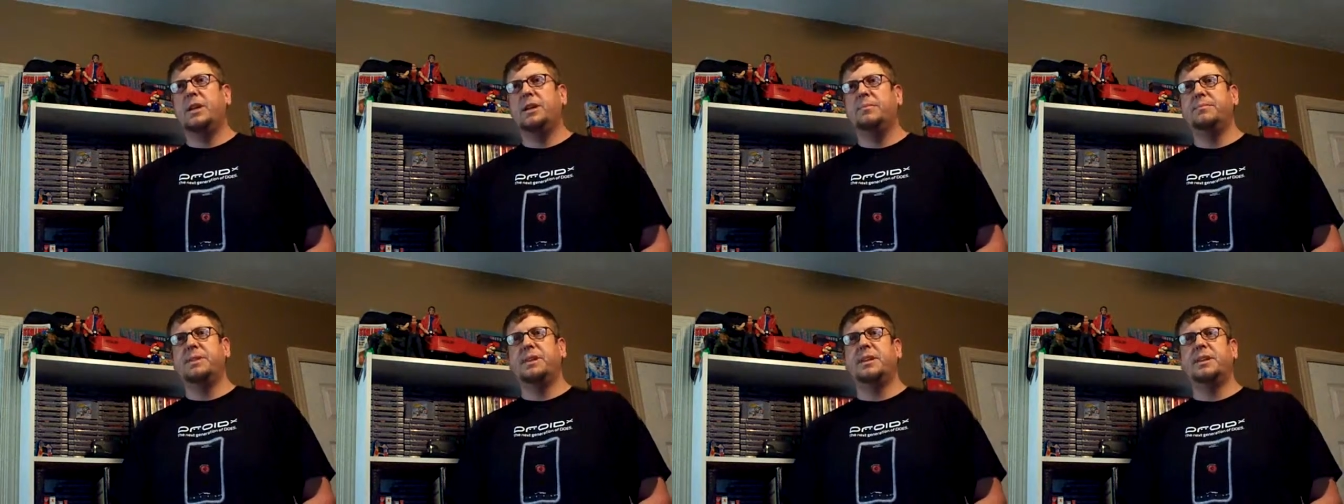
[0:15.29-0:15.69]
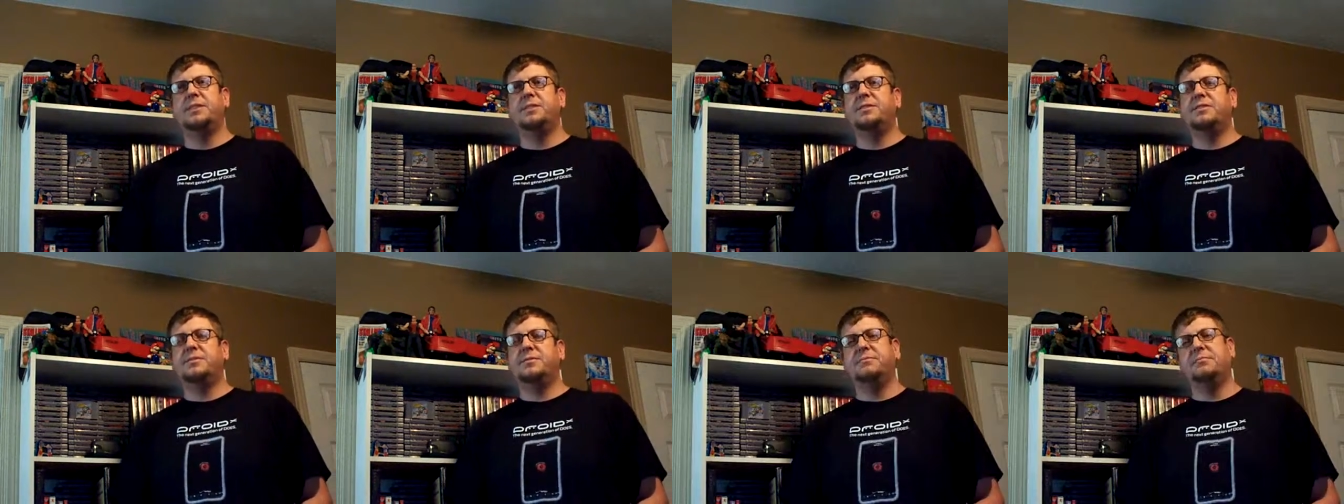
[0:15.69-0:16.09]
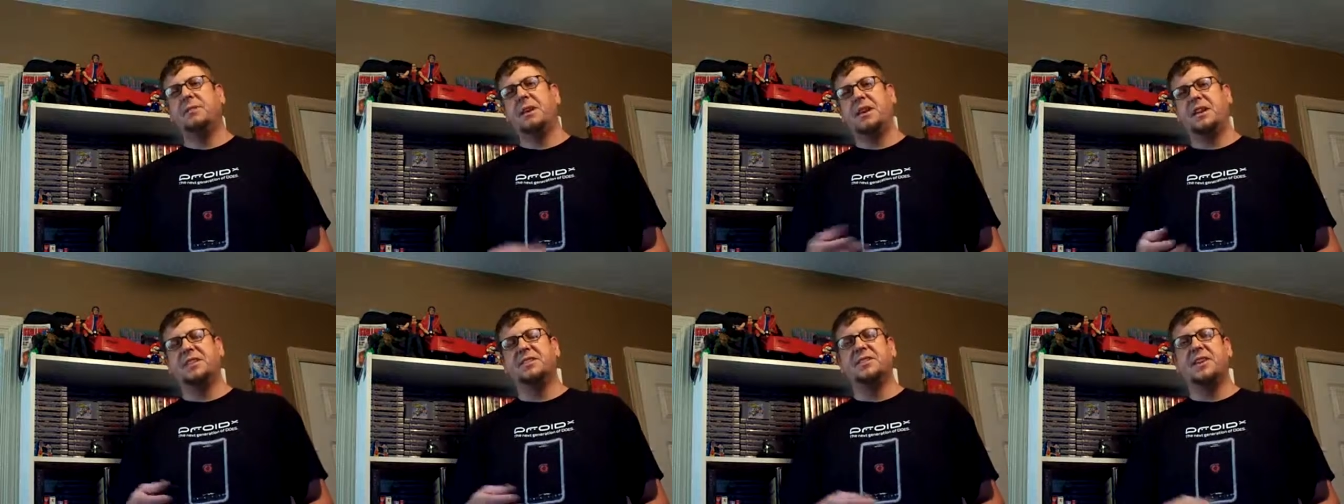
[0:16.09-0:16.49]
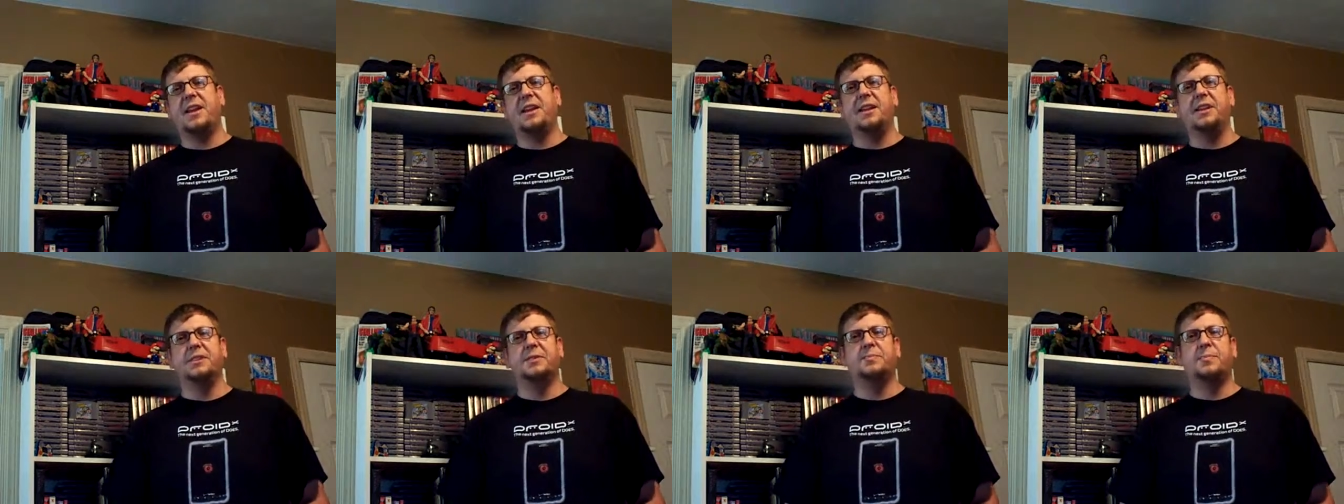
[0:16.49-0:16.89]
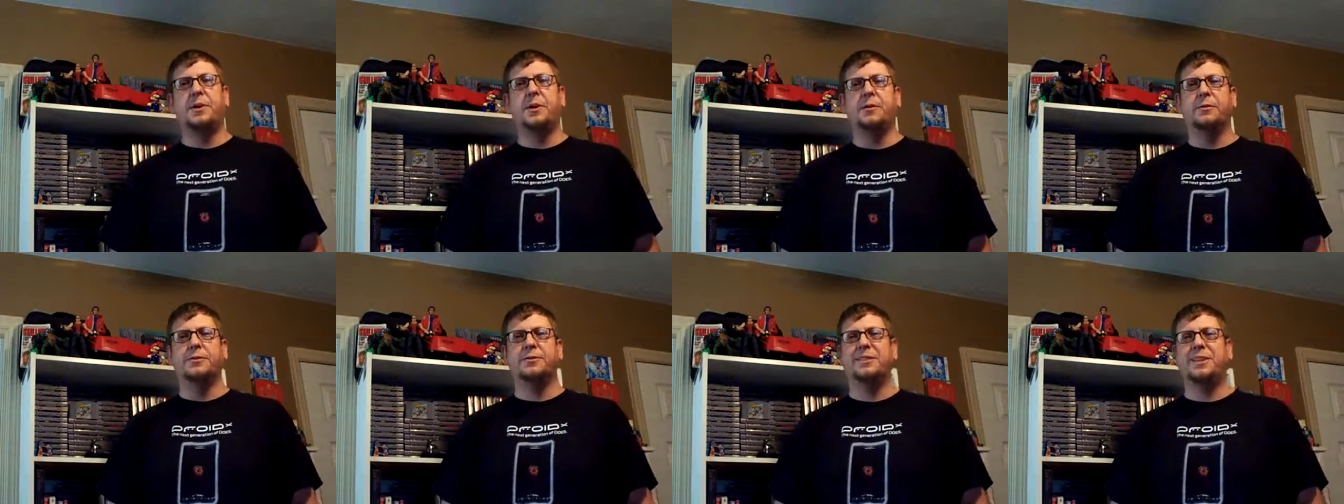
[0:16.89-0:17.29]
Because, like he said in his
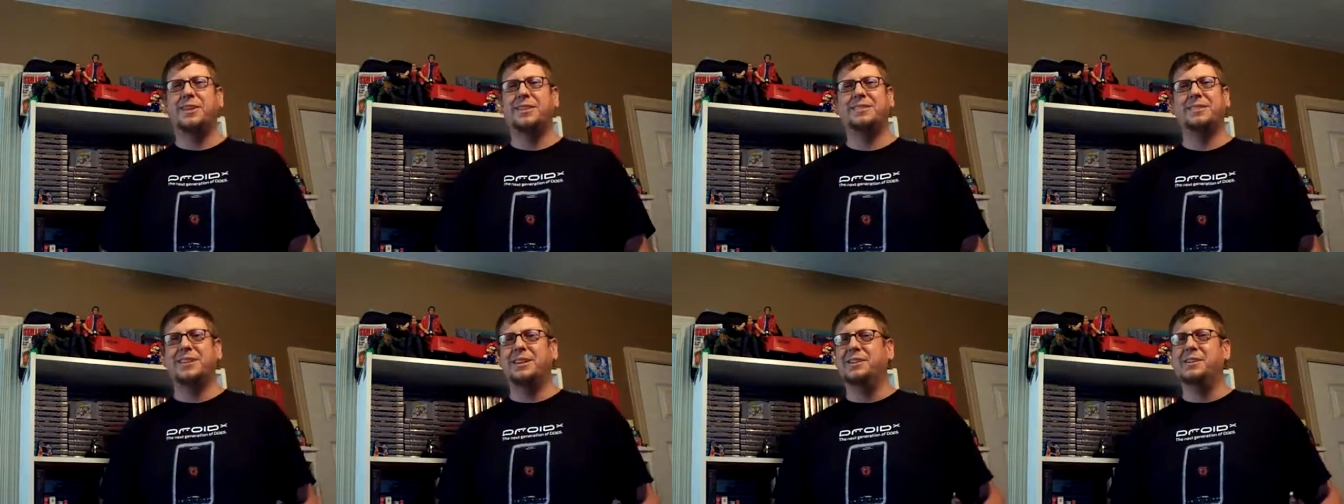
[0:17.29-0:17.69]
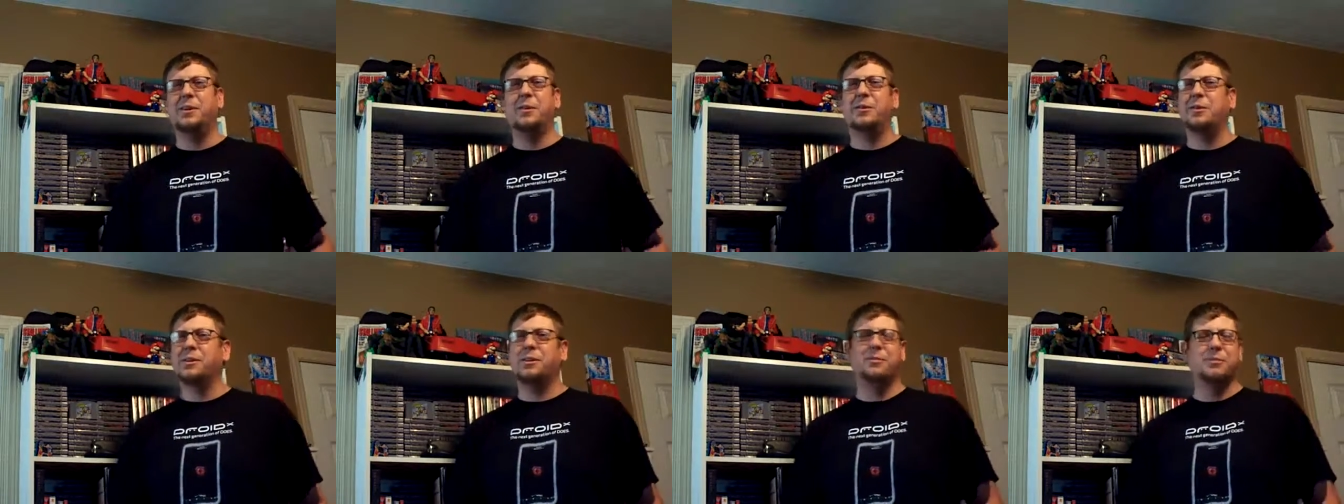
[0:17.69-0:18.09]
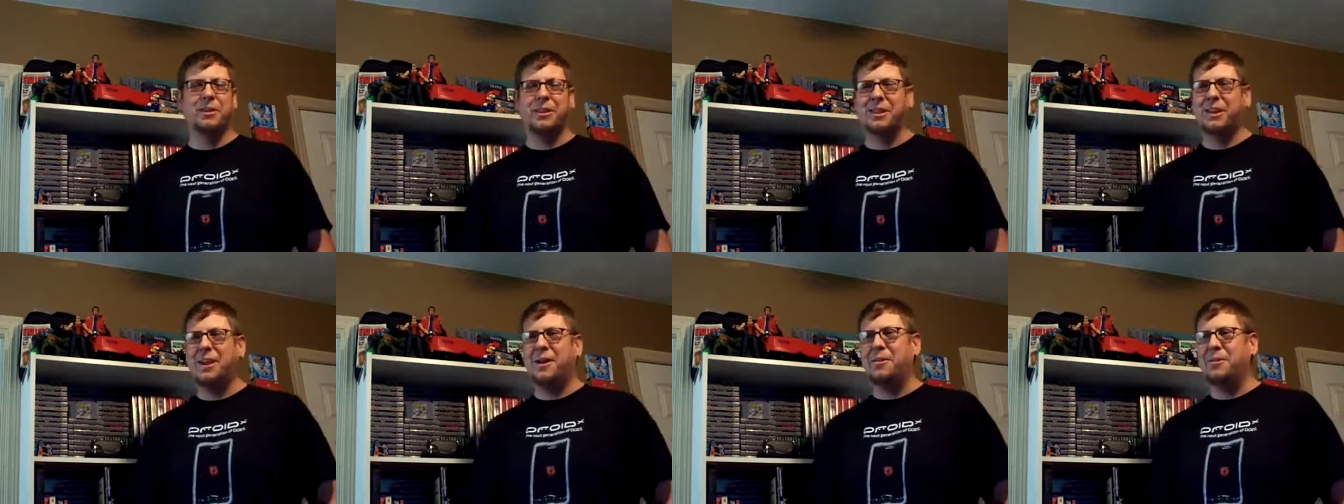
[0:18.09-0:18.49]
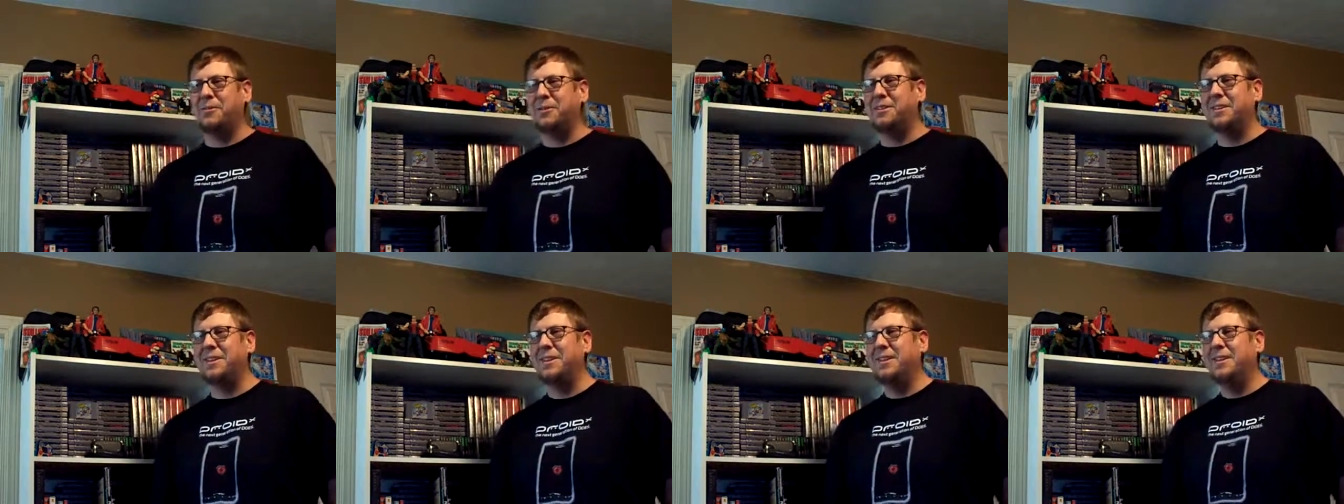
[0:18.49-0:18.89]
post, as an adult, you really don't